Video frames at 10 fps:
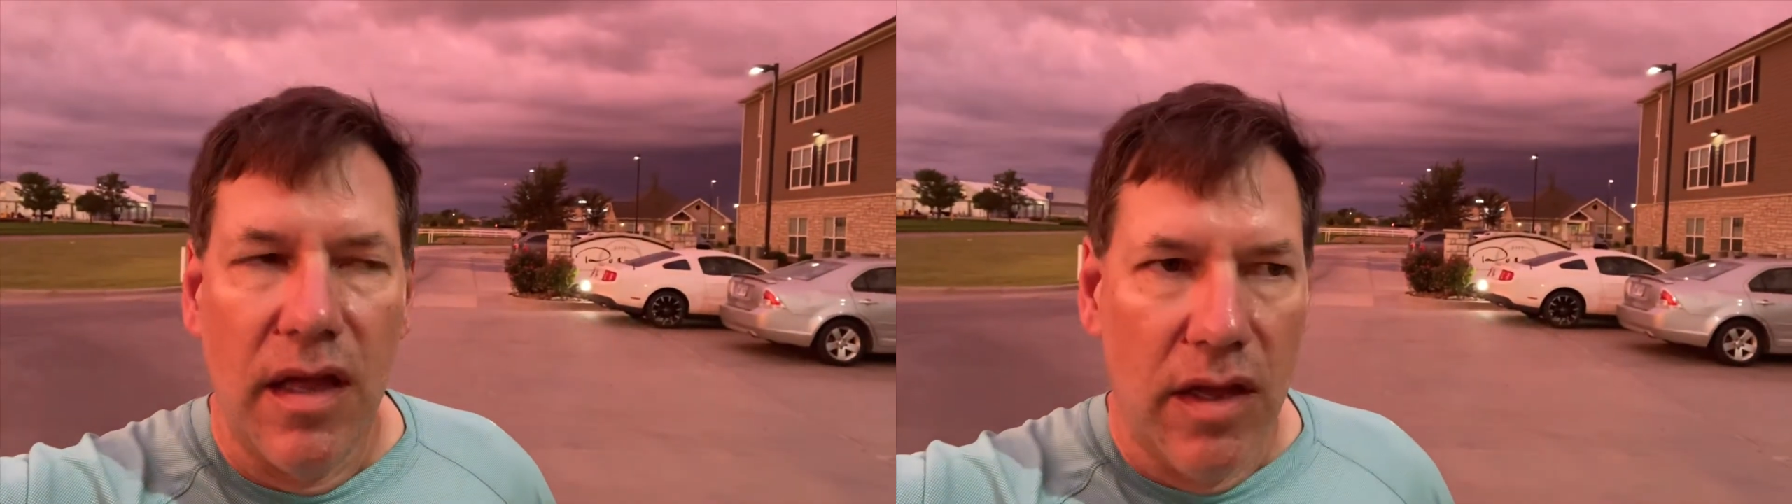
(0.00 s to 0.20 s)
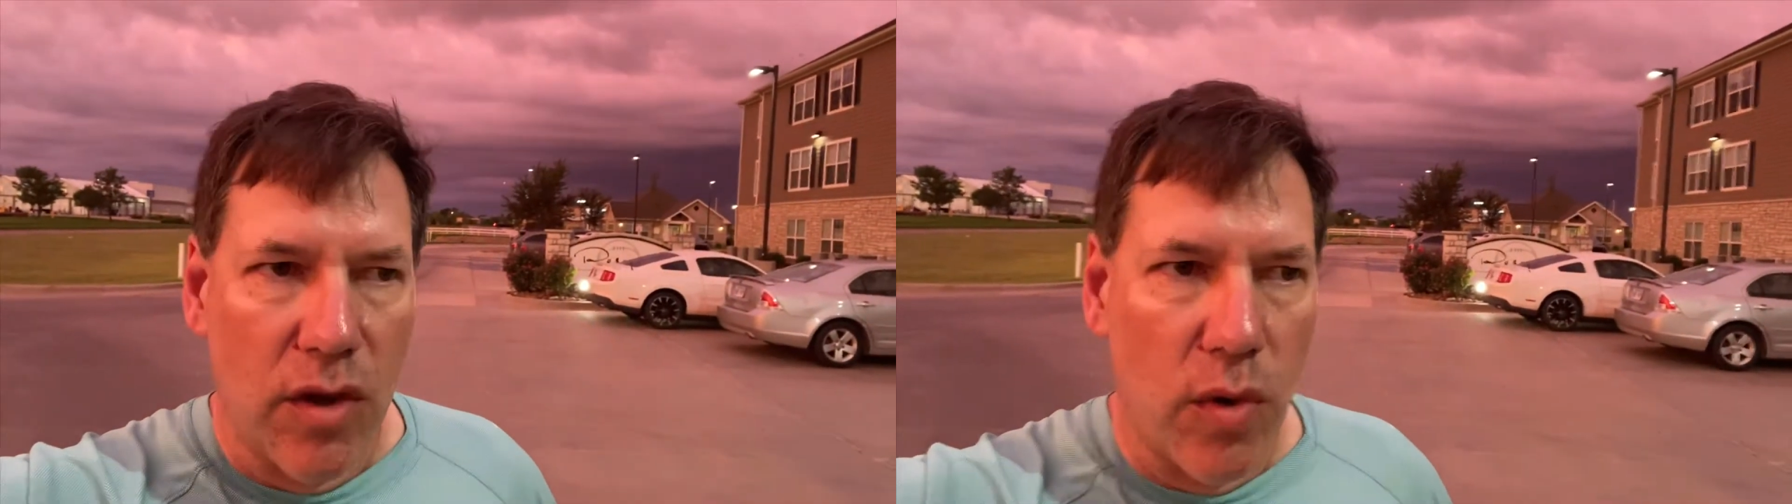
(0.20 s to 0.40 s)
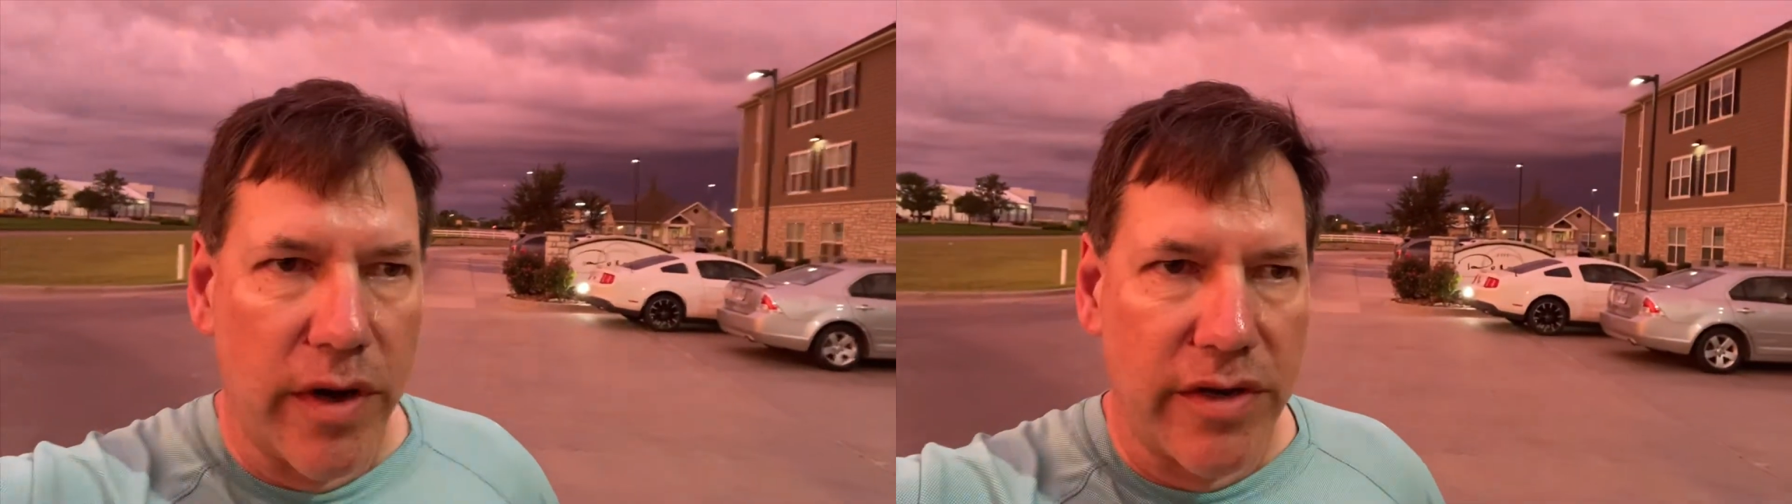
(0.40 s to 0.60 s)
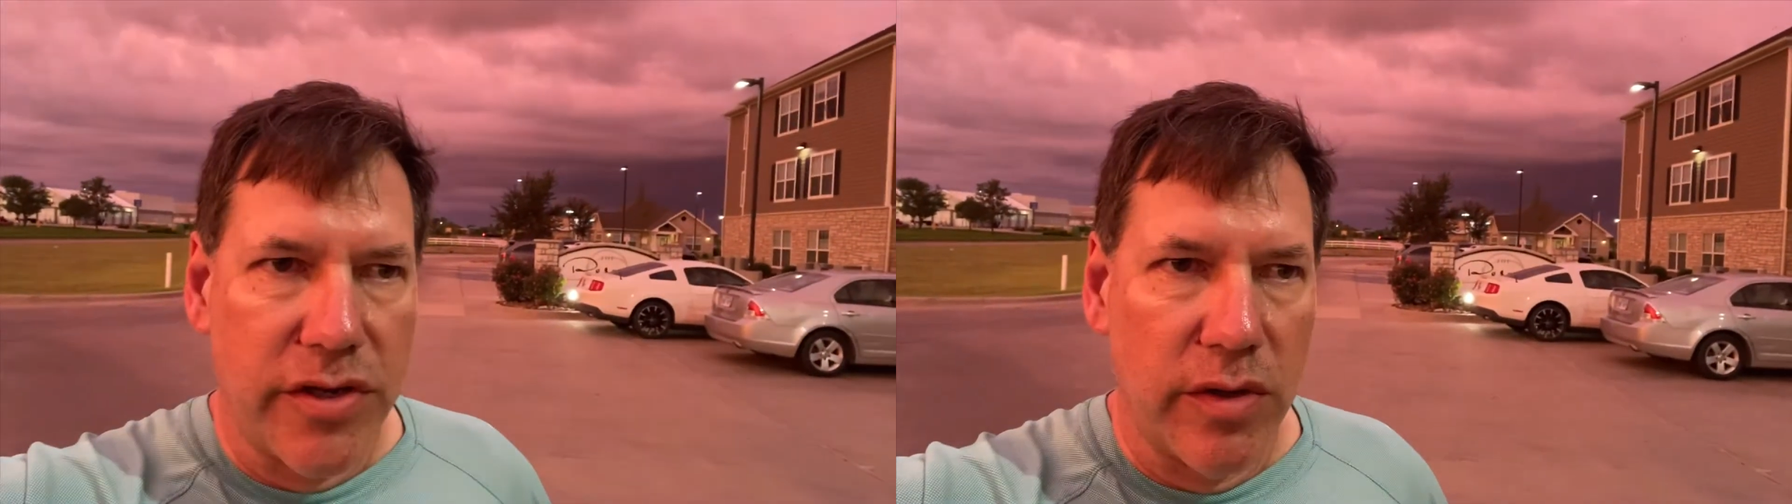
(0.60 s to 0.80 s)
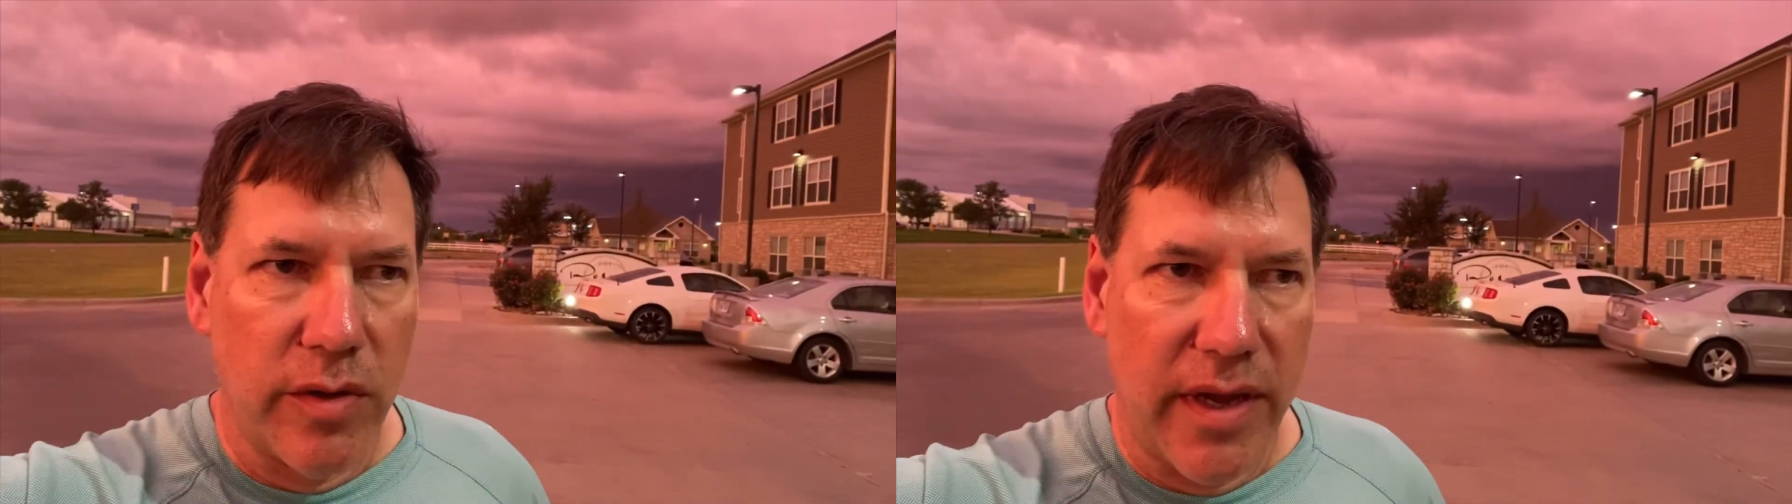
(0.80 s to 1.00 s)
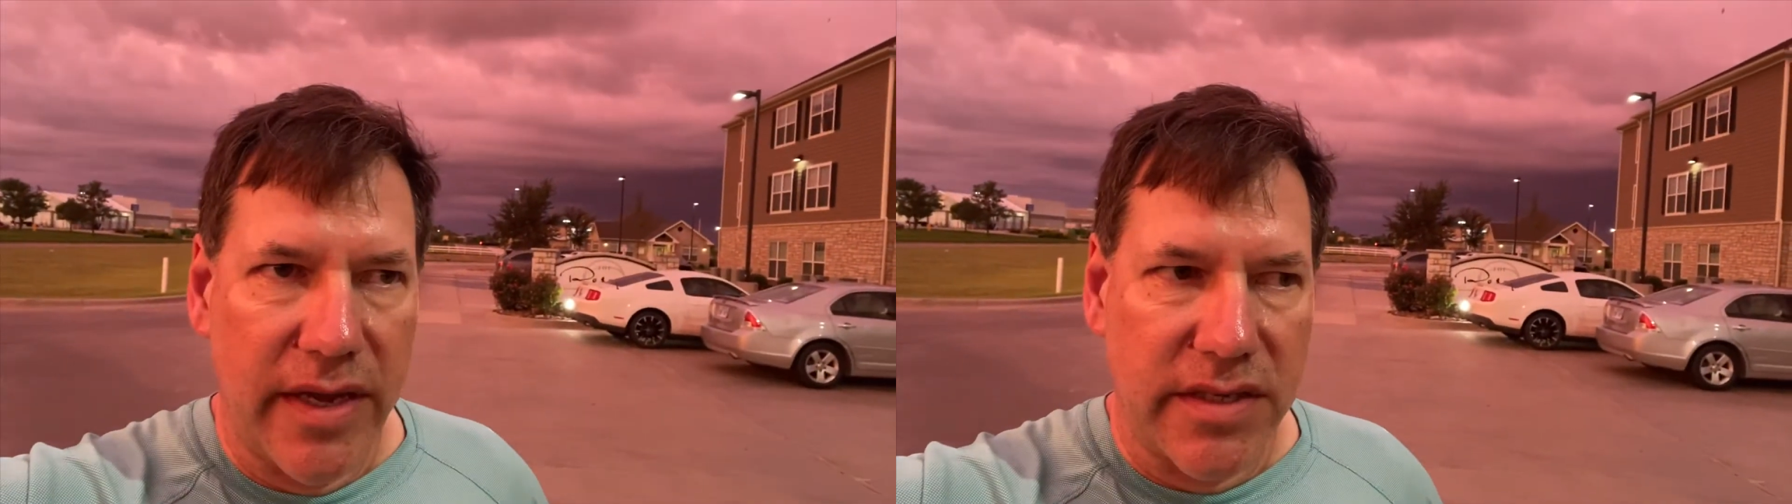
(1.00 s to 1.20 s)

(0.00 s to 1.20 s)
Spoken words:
Going to a